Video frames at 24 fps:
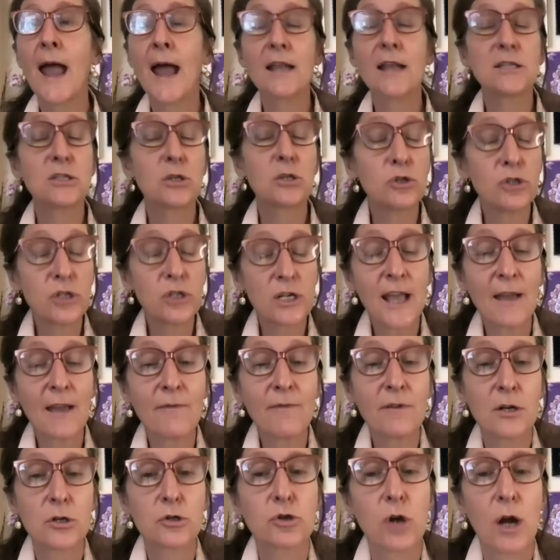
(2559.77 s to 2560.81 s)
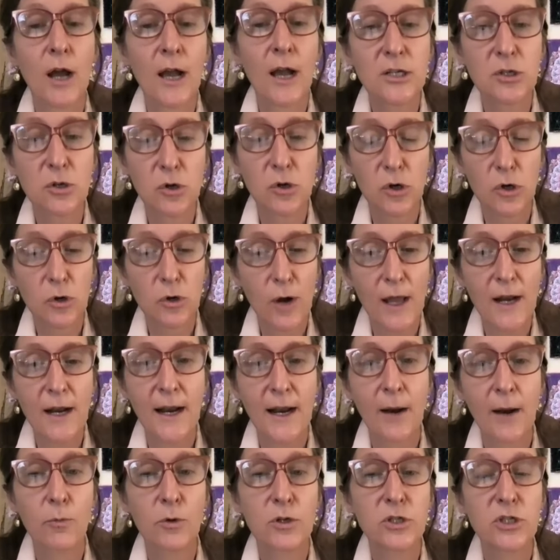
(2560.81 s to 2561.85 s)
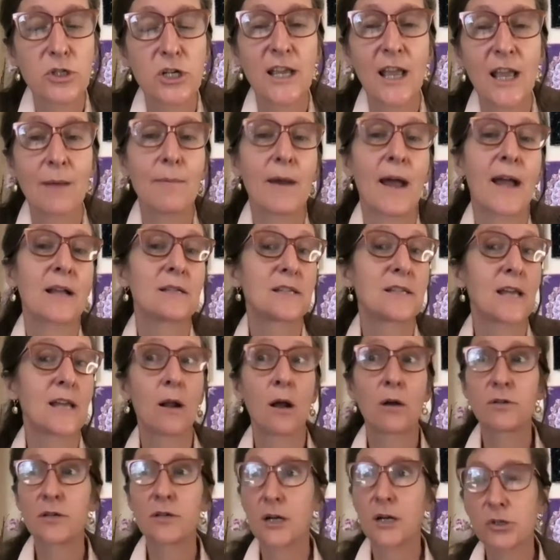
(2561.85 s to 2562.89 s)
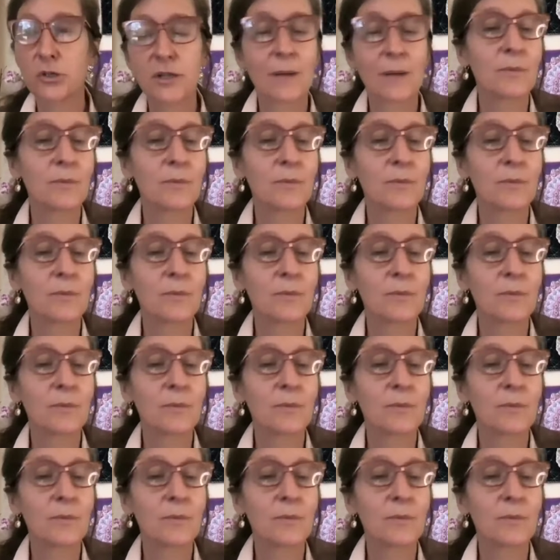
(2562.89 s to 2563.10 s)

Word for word: And so she gave it a try to her credit. And when she came back and said, Oh, Dr.